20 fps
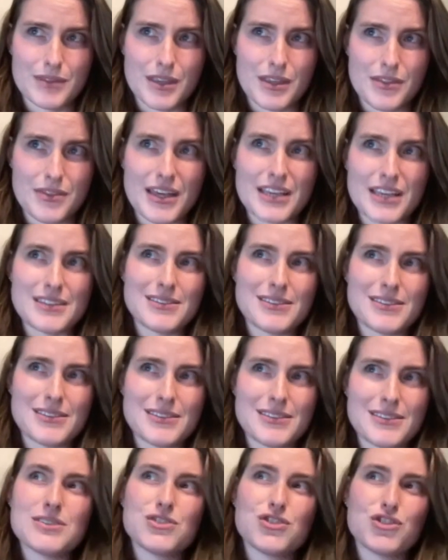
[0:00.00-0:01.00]

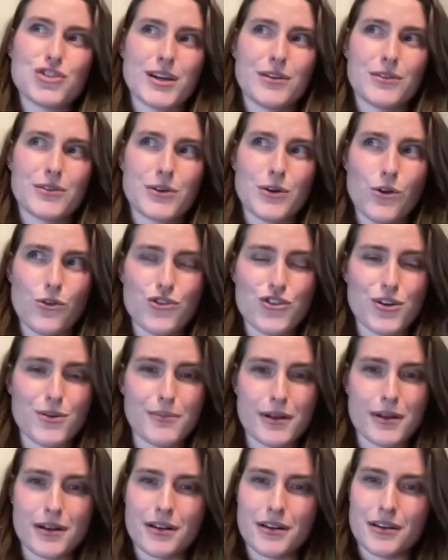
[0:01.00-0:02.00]
that's trail culture,
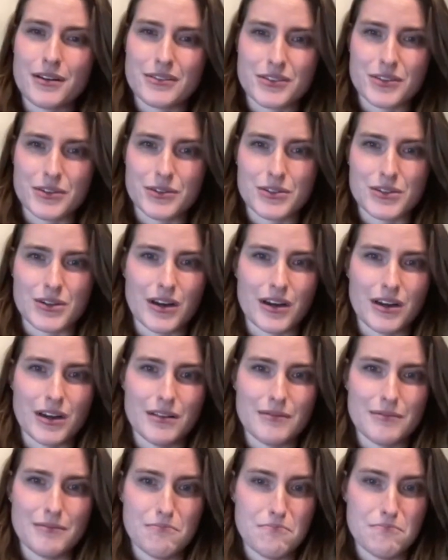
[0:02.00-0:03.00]
but it also taught
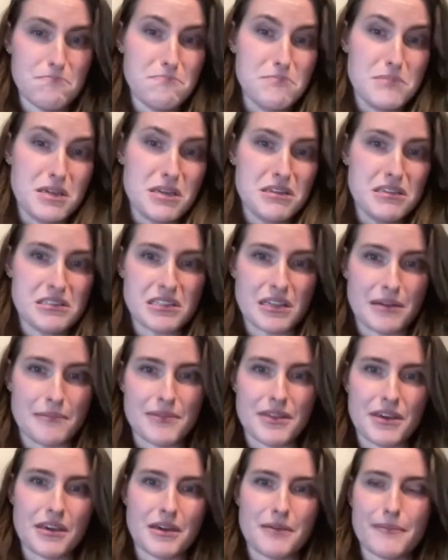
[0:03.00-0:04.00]
me
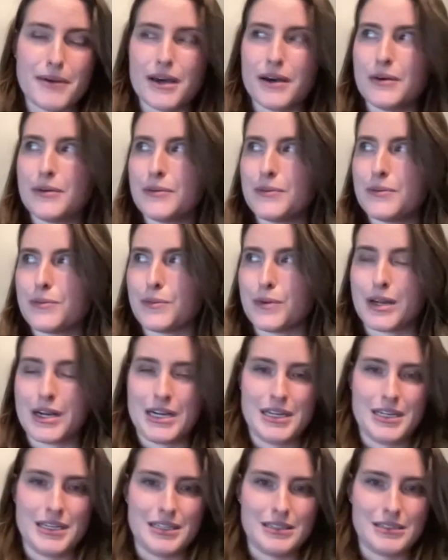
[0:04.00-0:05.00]
something about what
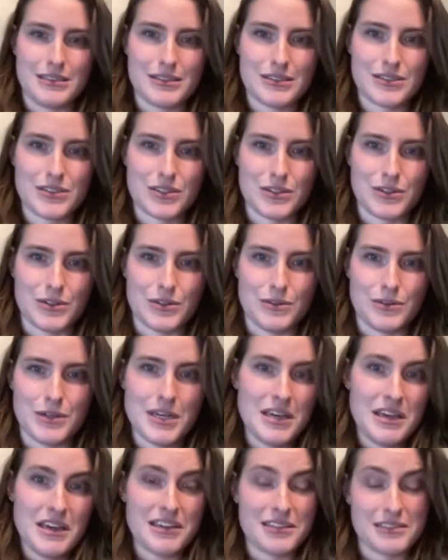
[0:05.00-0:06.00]
it is to
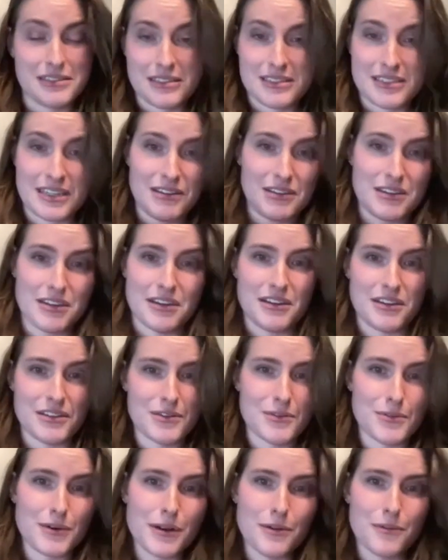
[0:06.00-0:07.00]
exist out here in
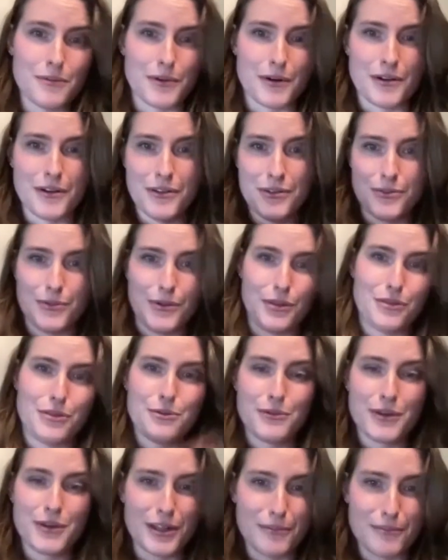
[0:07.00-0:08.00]
the real world with the
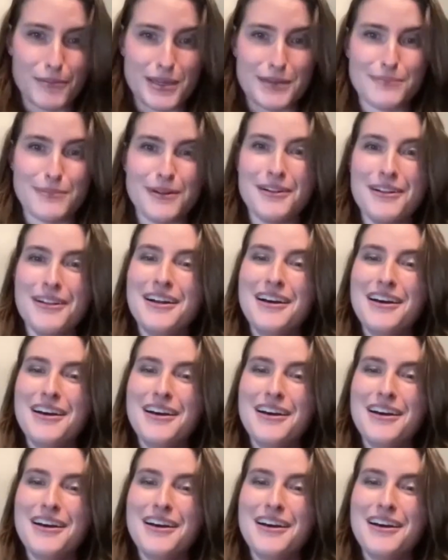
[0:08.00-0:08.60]
real people.